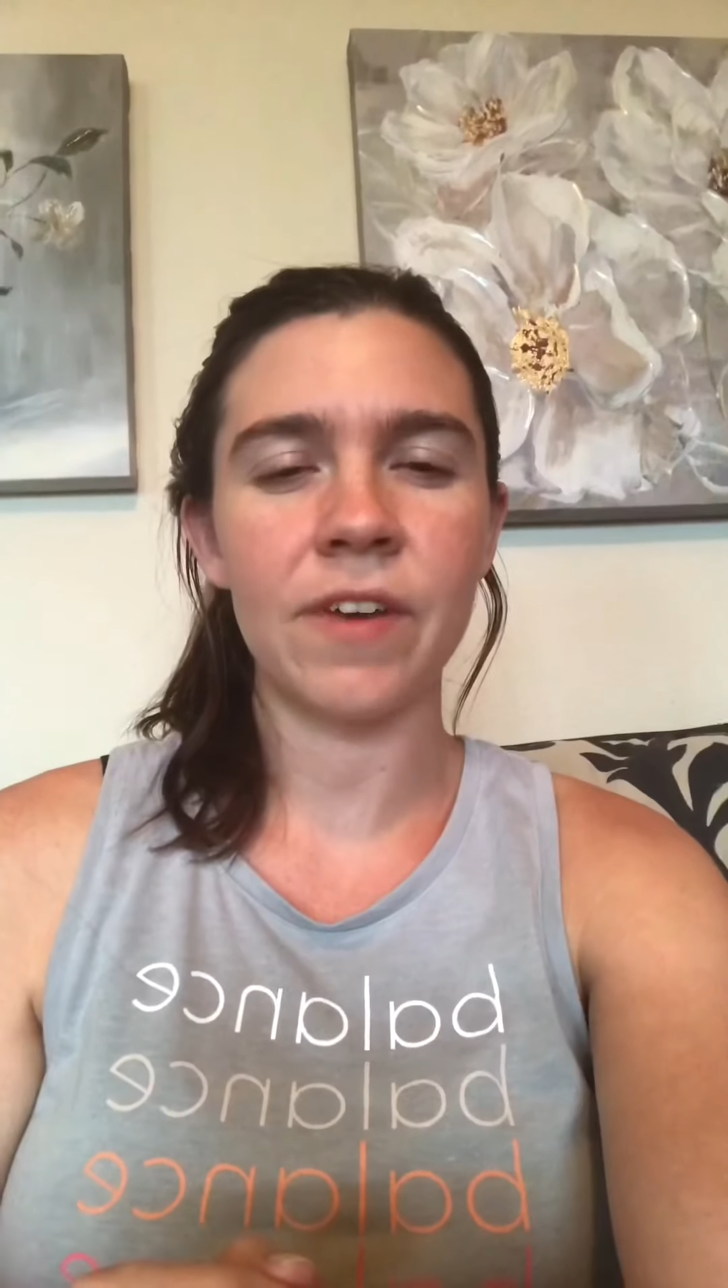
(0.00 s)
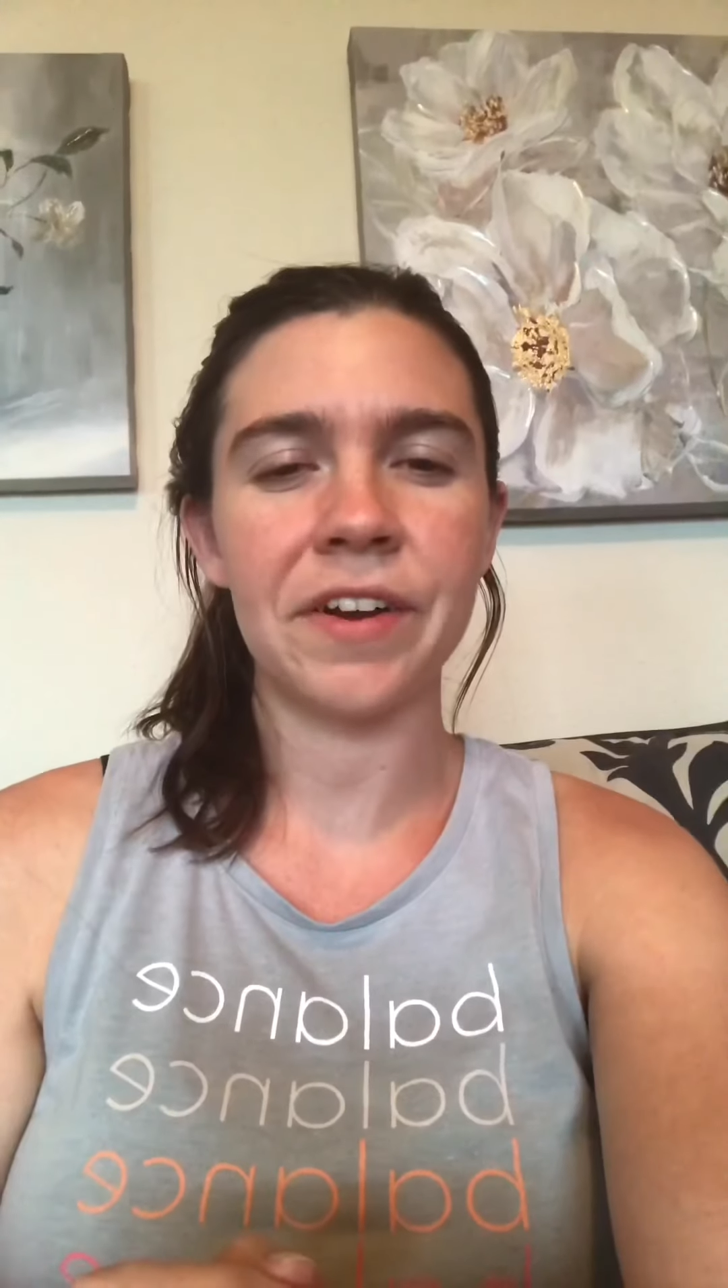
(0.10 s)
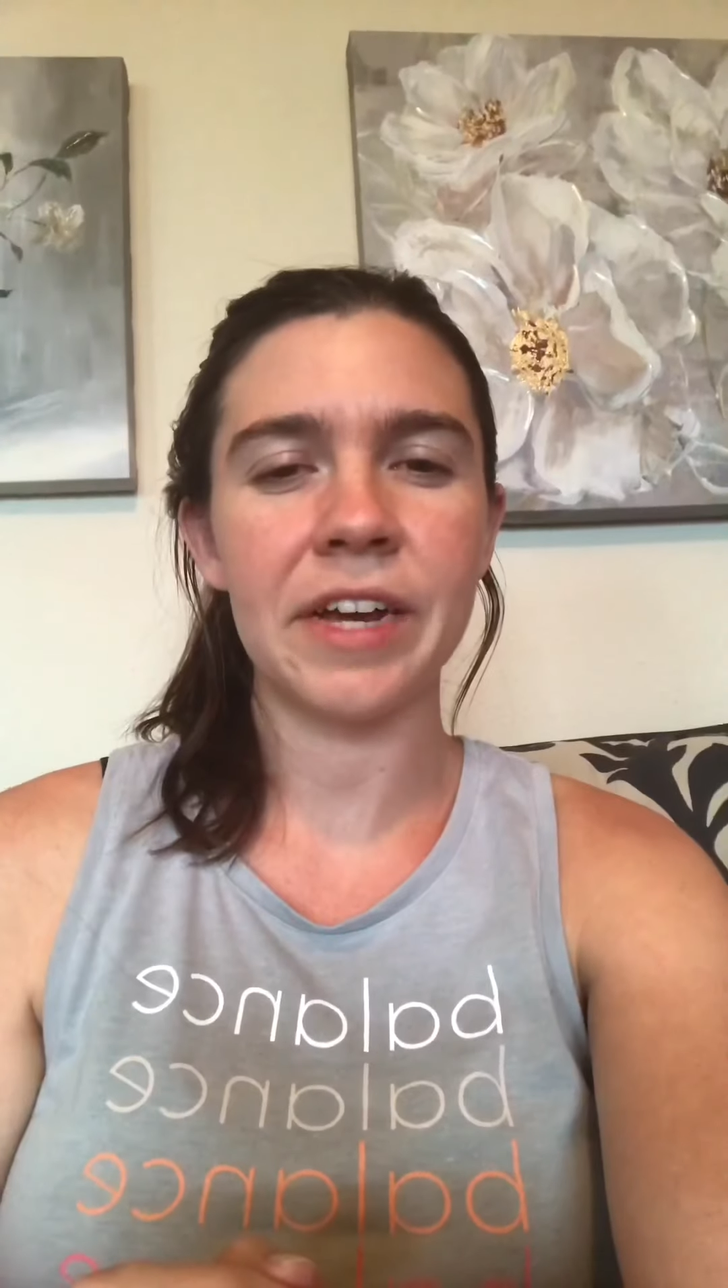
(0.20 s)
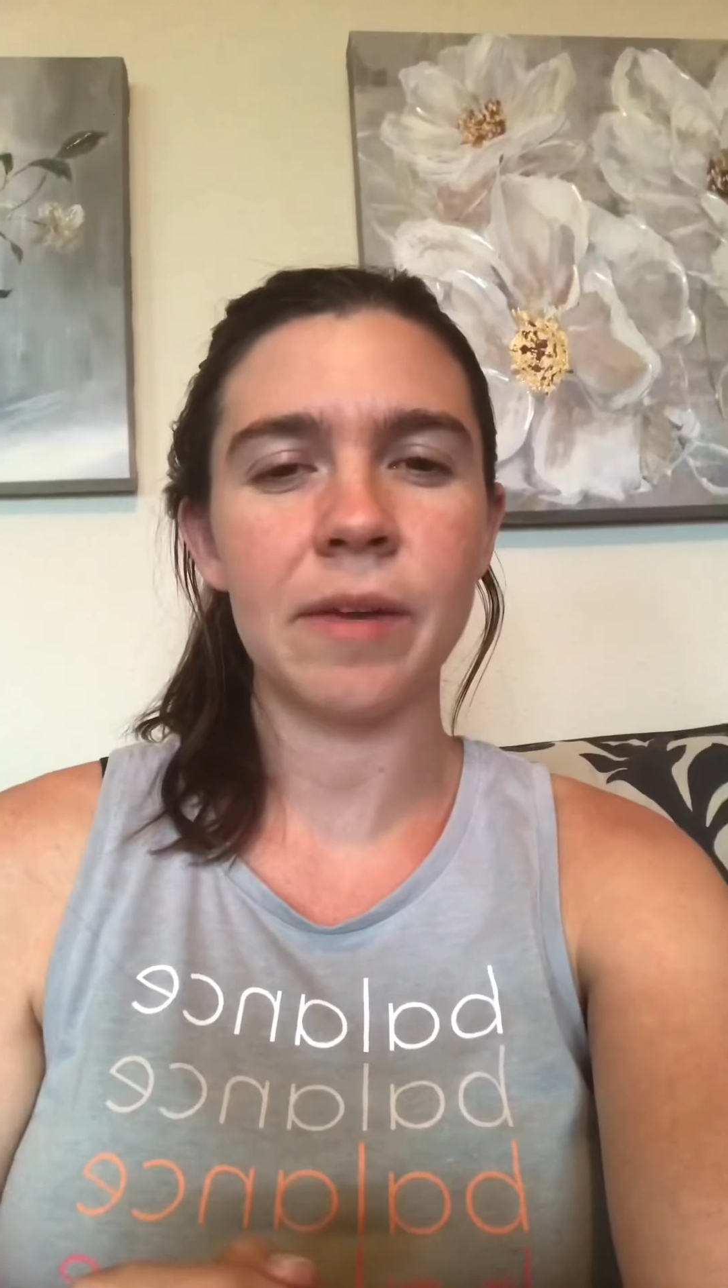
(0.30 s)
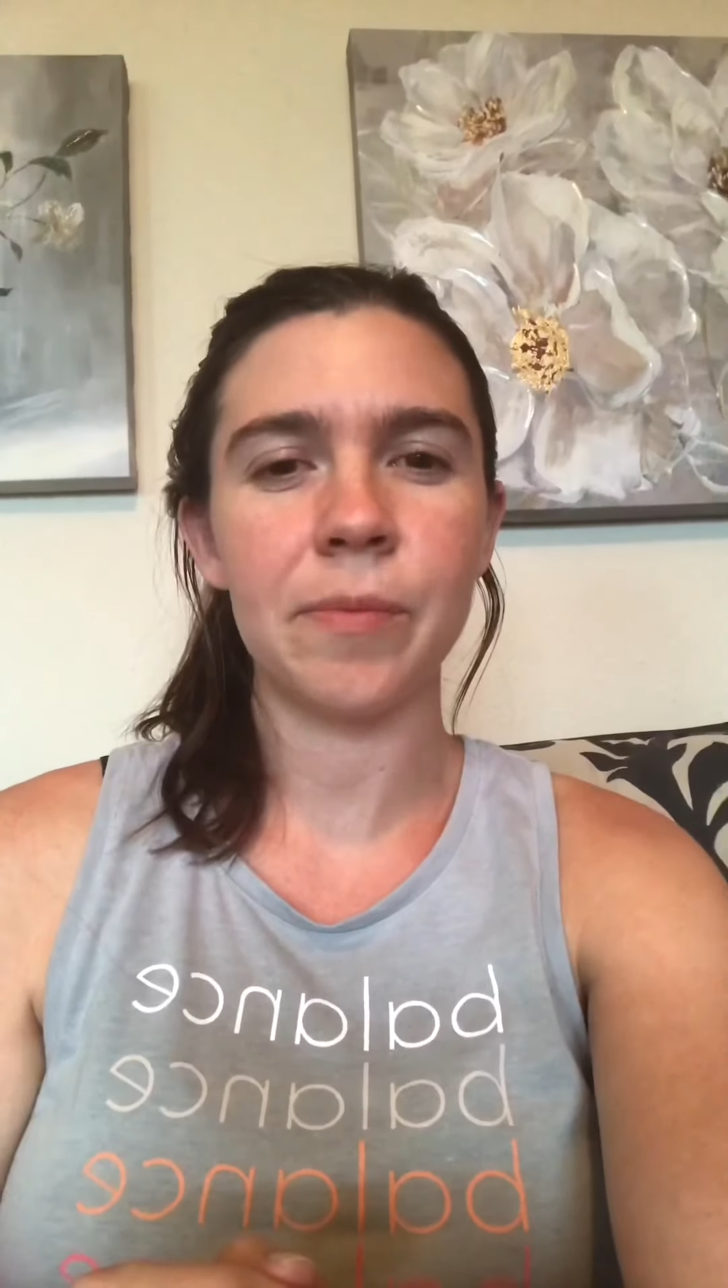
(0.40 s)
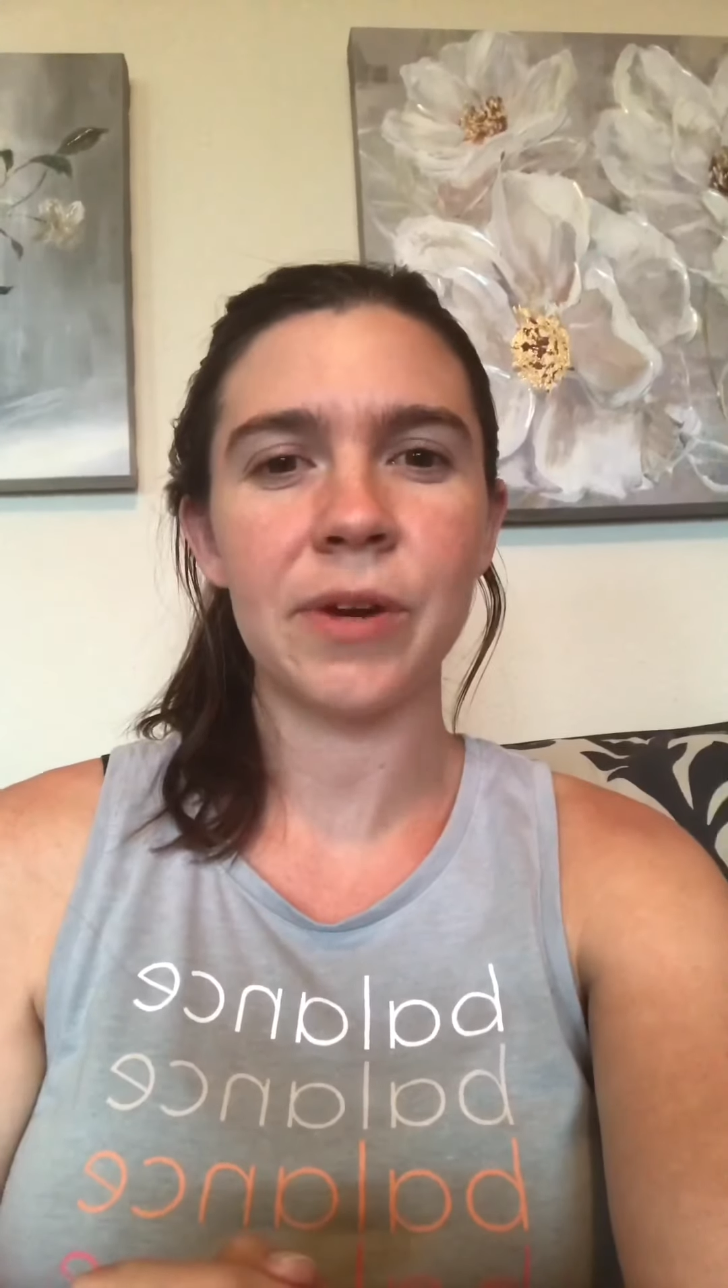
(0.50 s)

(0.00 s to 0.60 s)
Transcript: very